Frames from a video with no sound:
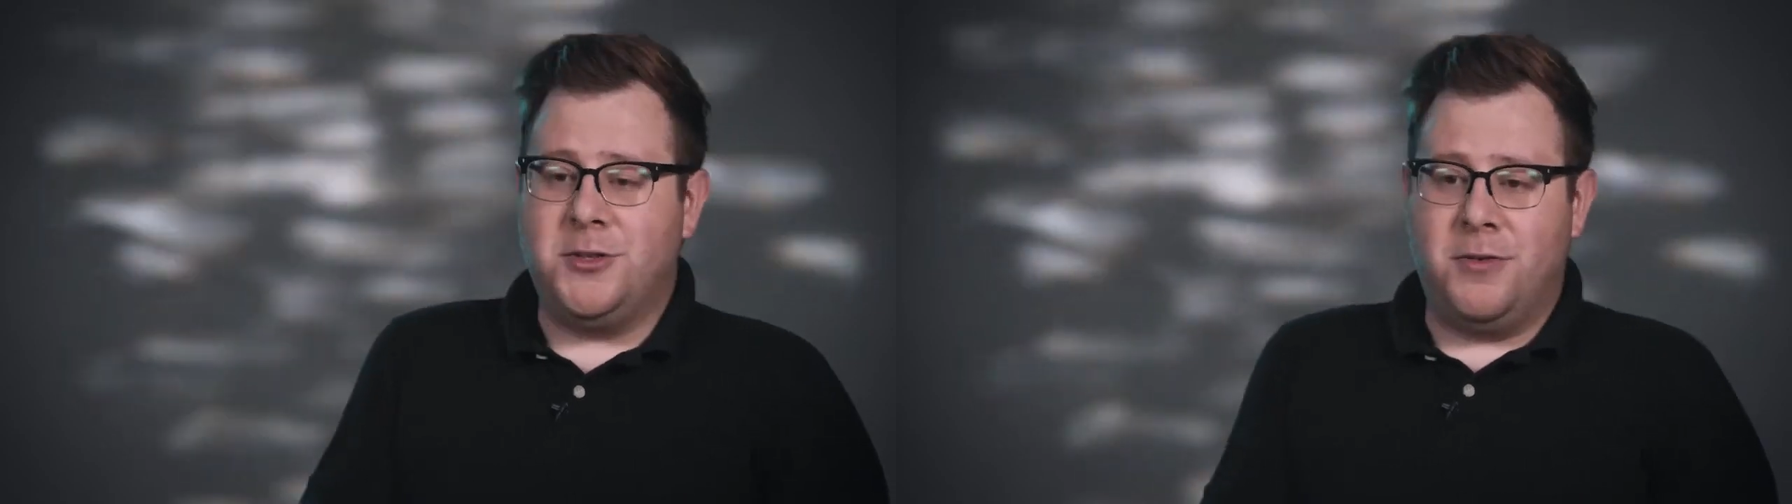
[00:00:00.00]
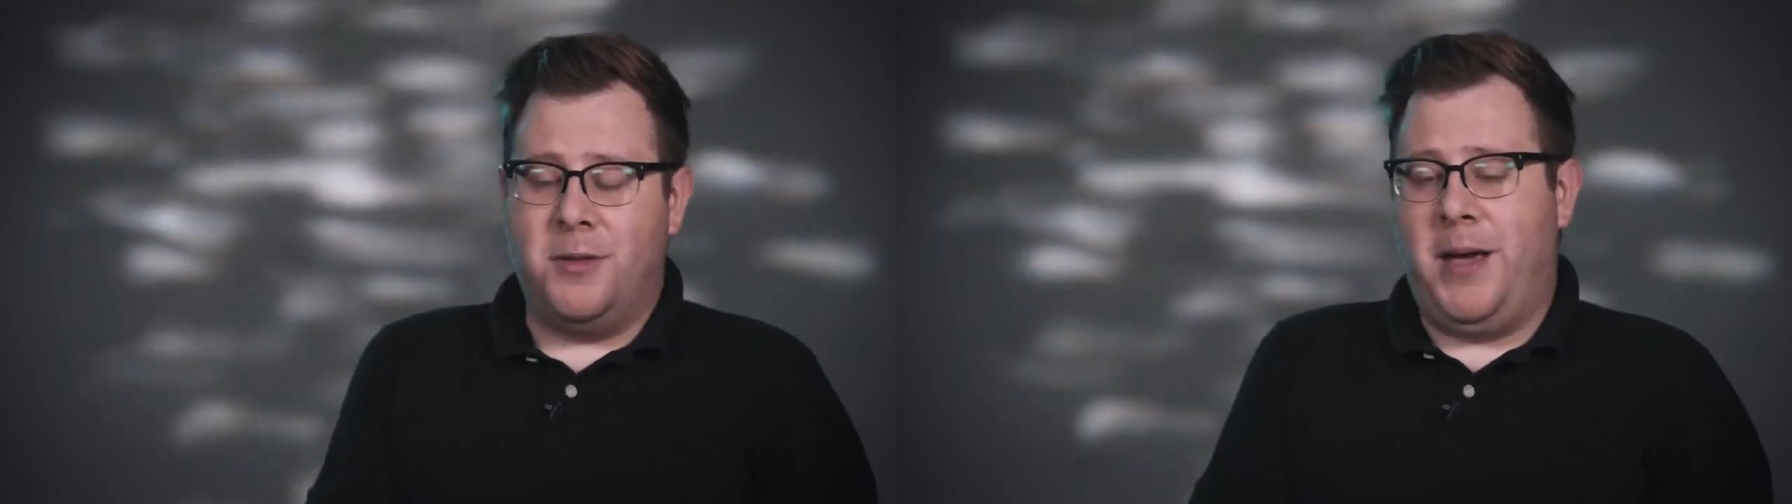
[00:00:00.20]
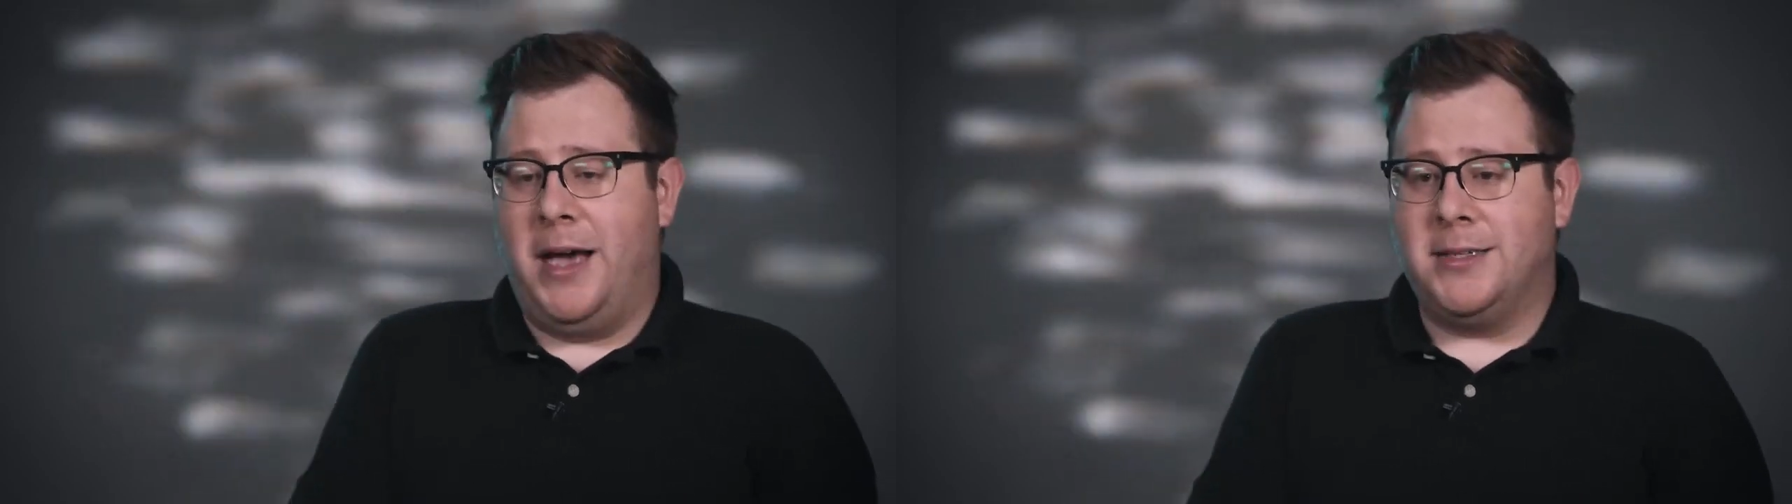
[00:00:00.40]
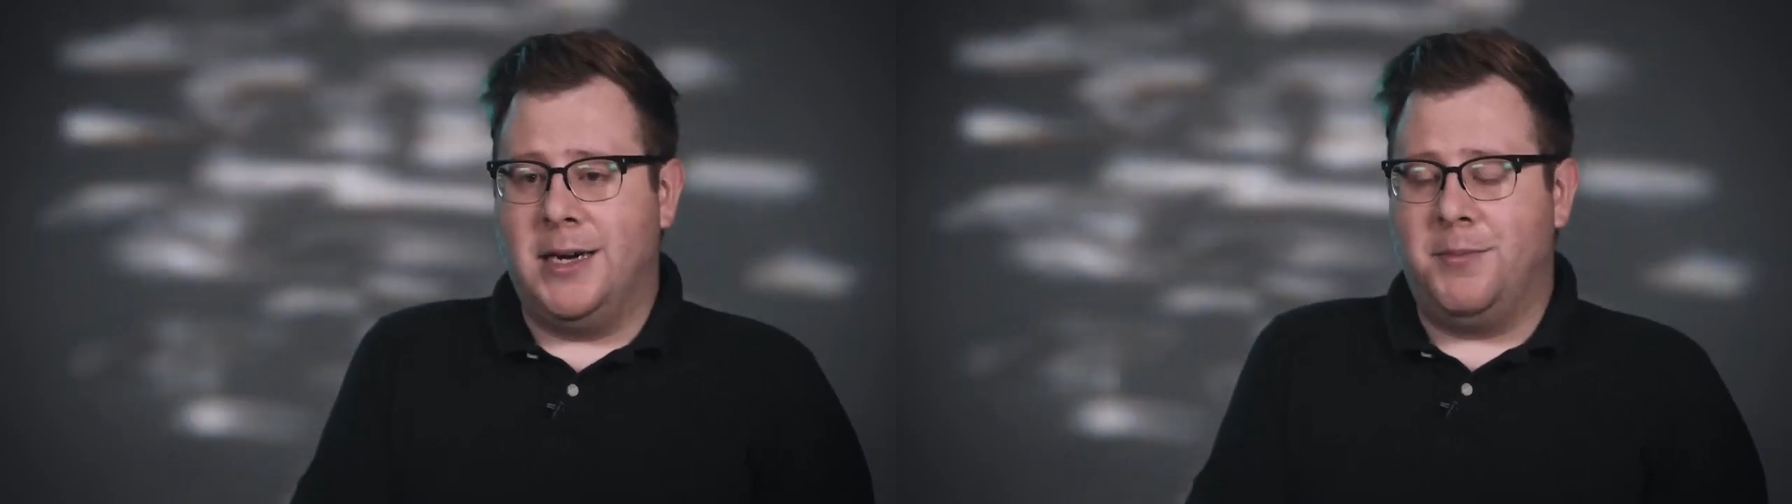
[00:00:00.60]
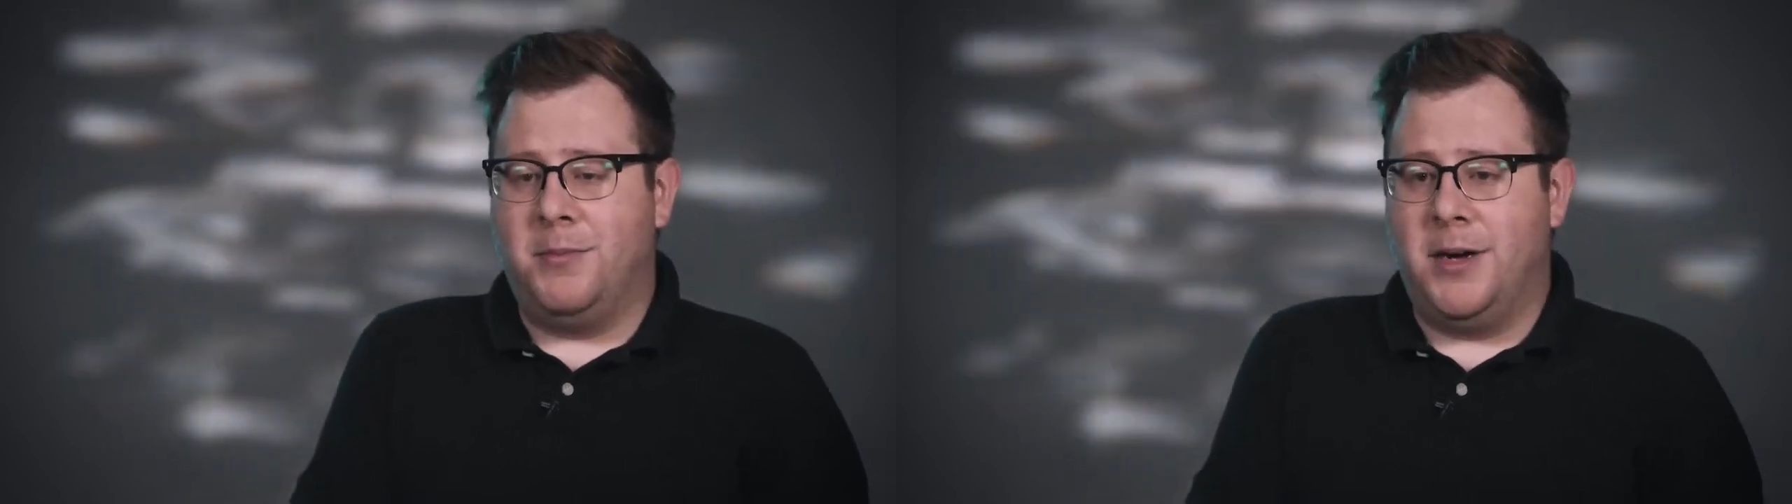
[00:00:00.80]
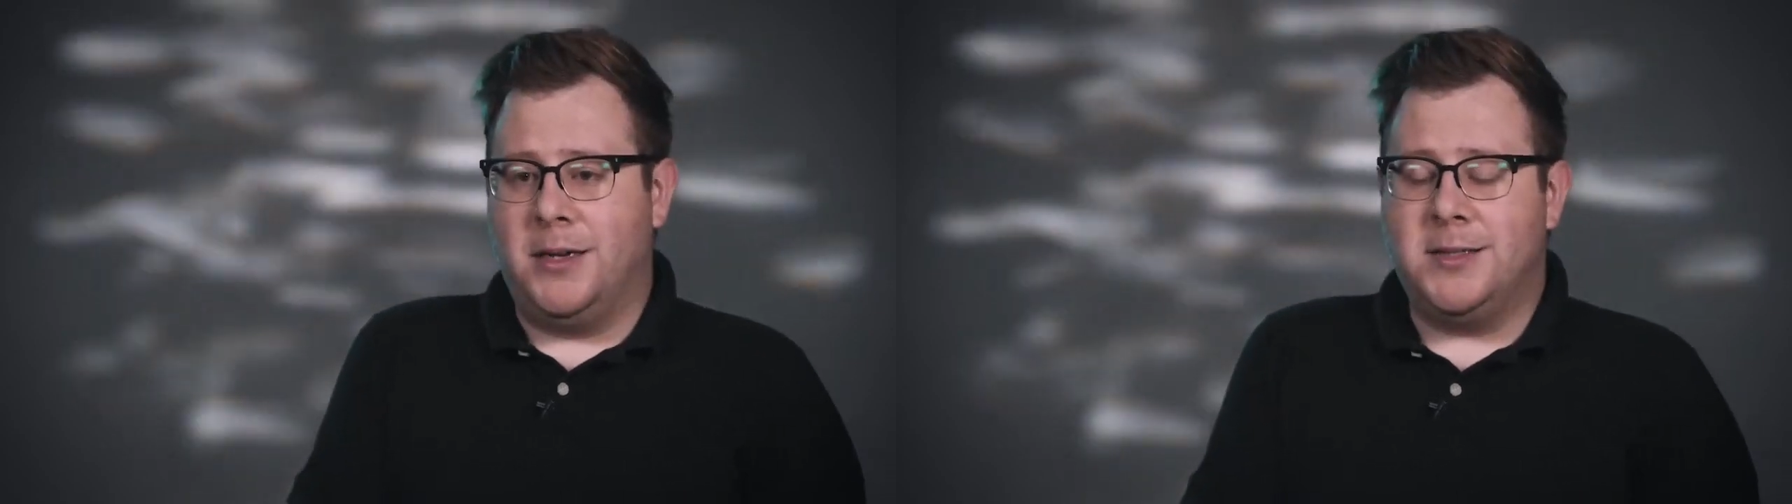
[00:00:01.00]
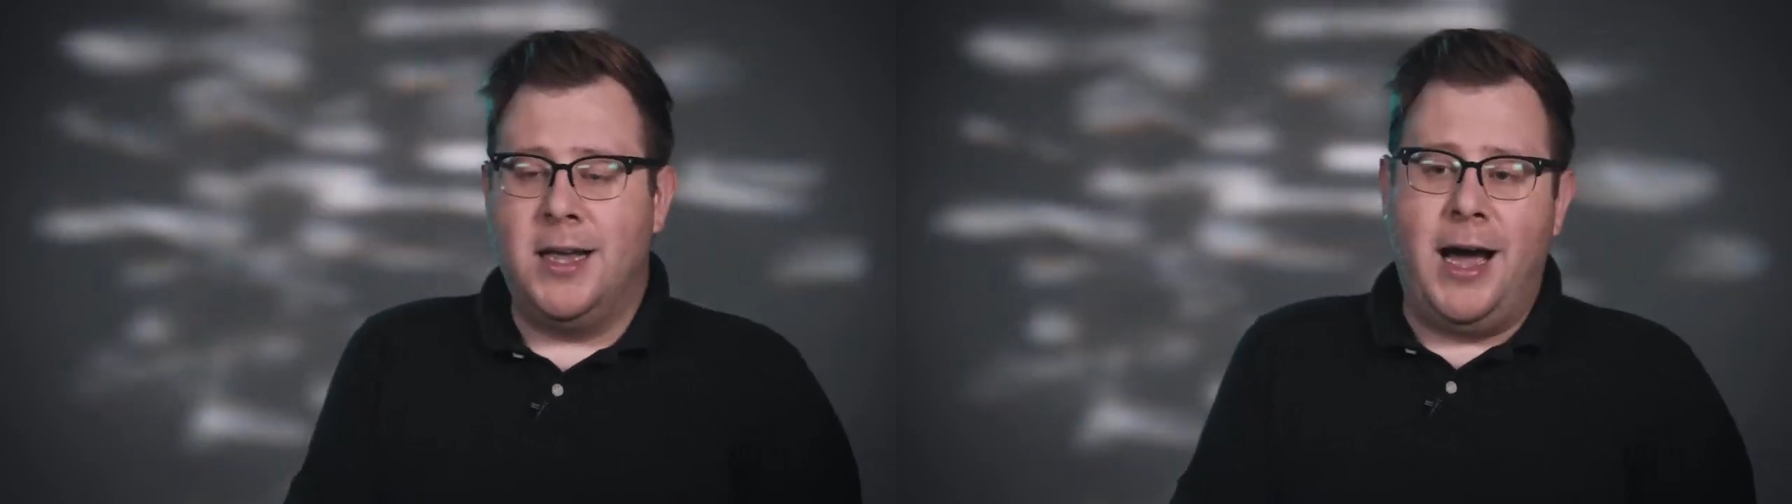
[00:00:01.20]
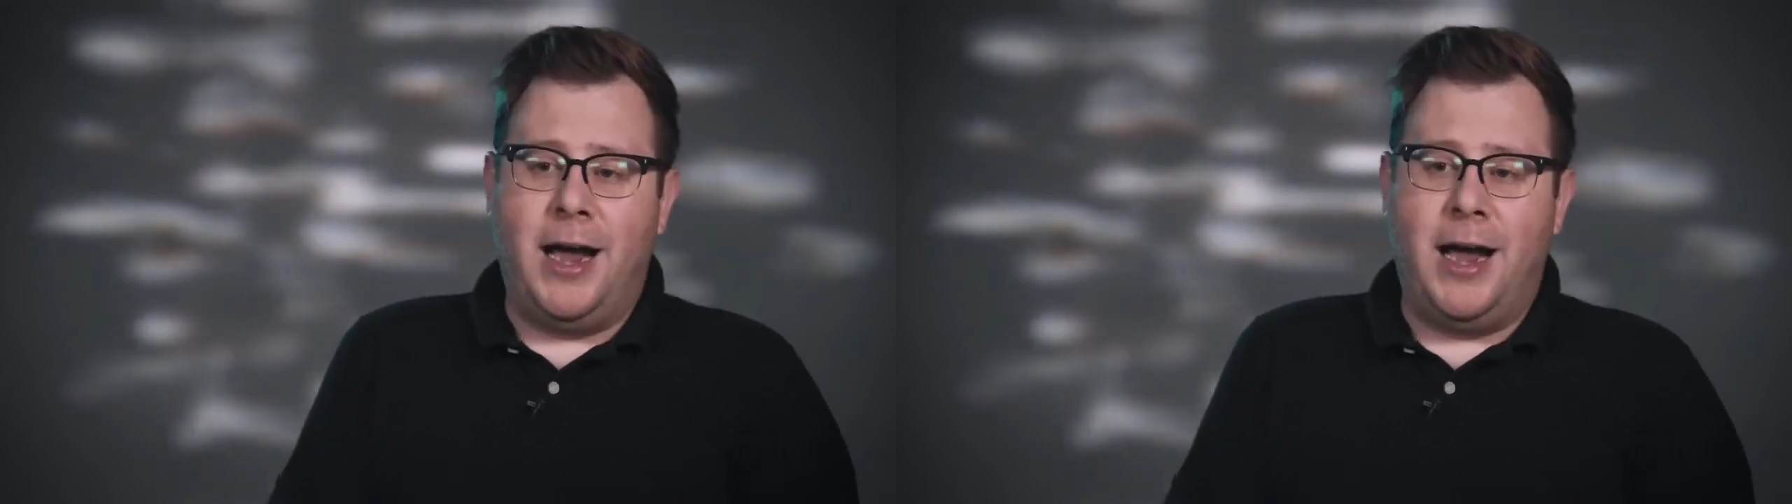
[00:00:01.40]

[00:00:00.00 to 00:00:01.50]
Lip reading: over the past couple months,